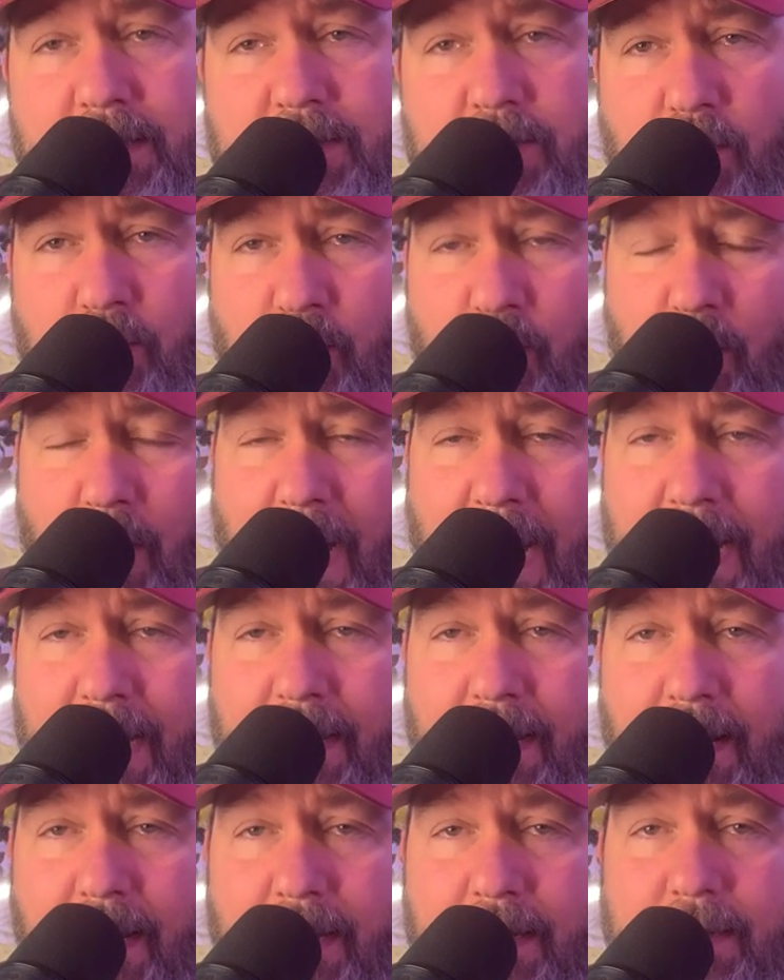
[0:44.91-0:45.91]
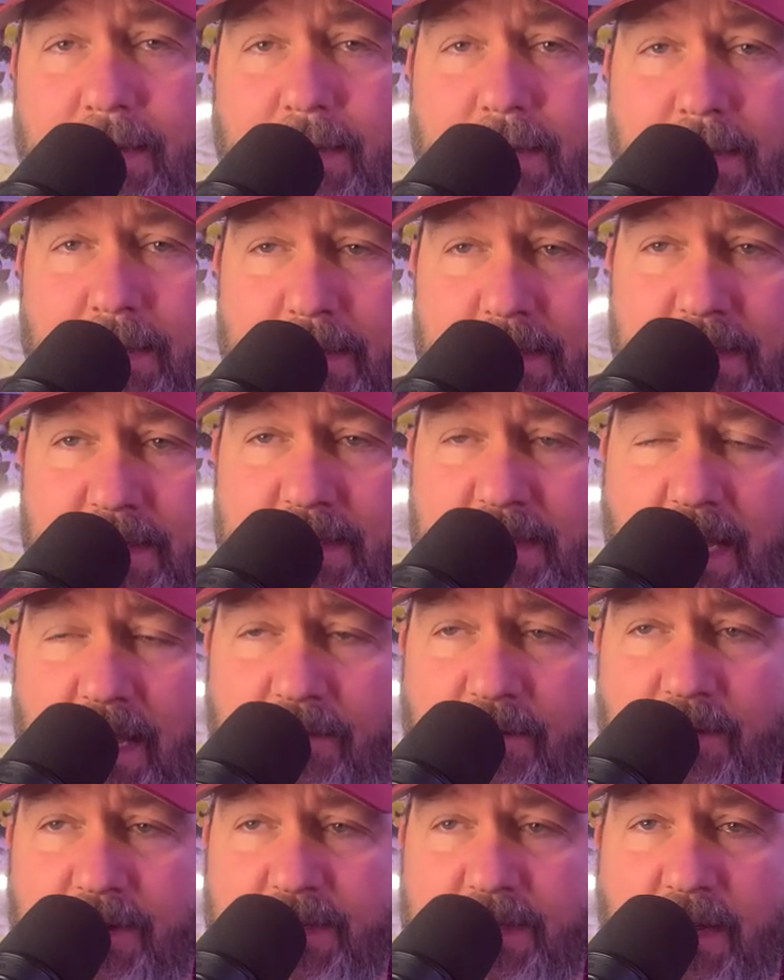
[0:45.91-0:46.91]
So why not
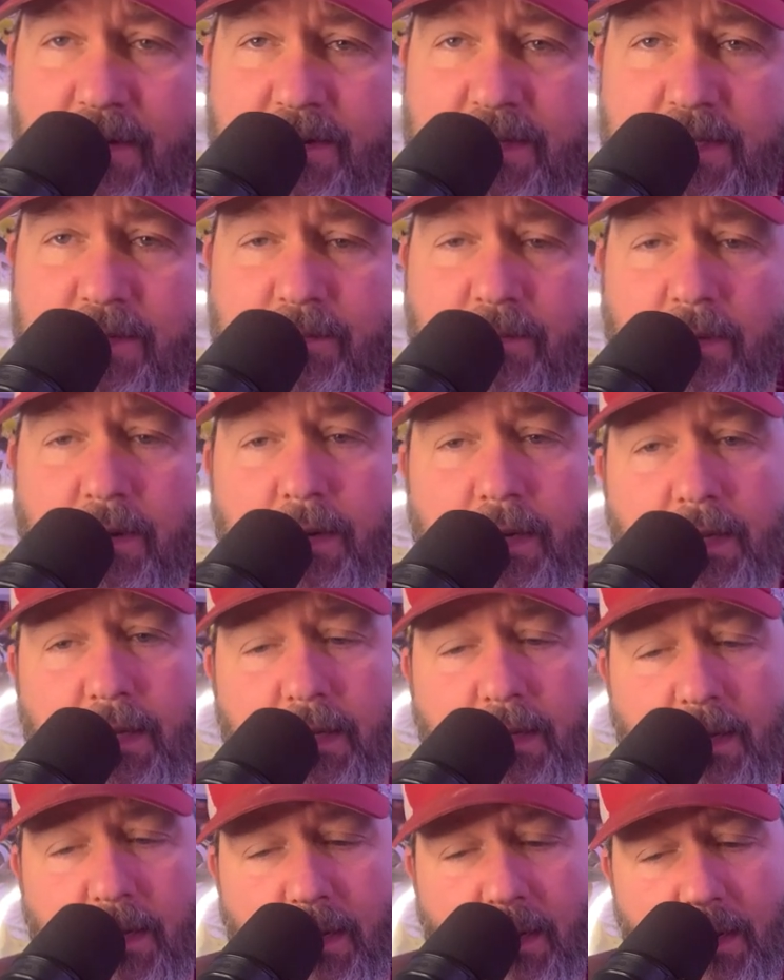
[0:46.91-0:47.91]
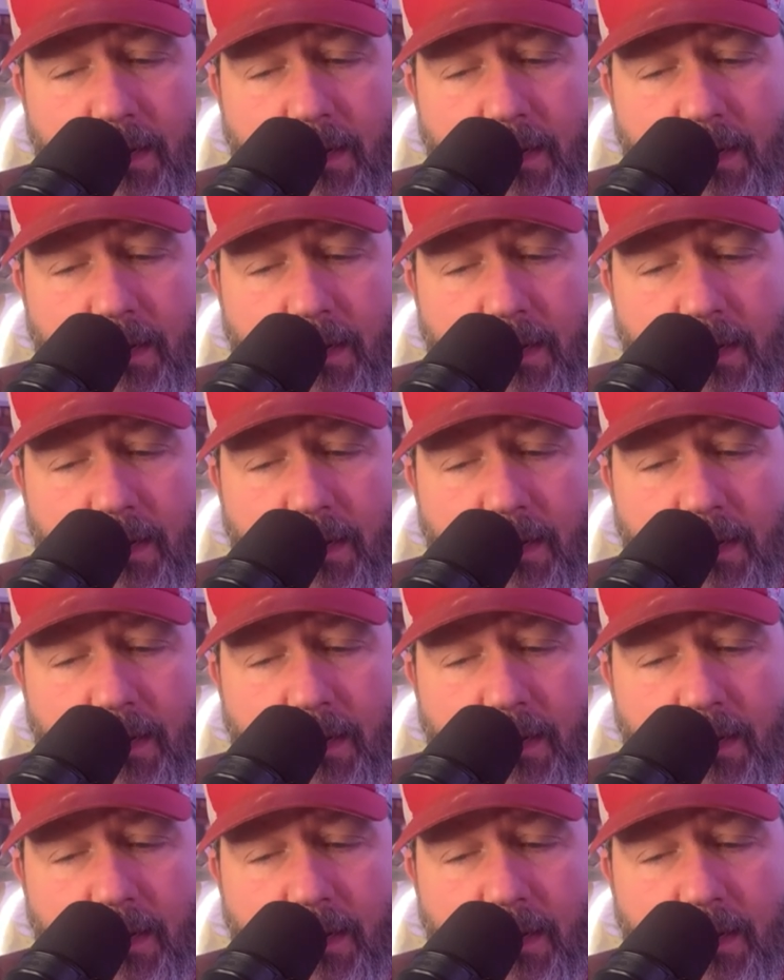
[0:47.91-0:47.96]
save yourself some money,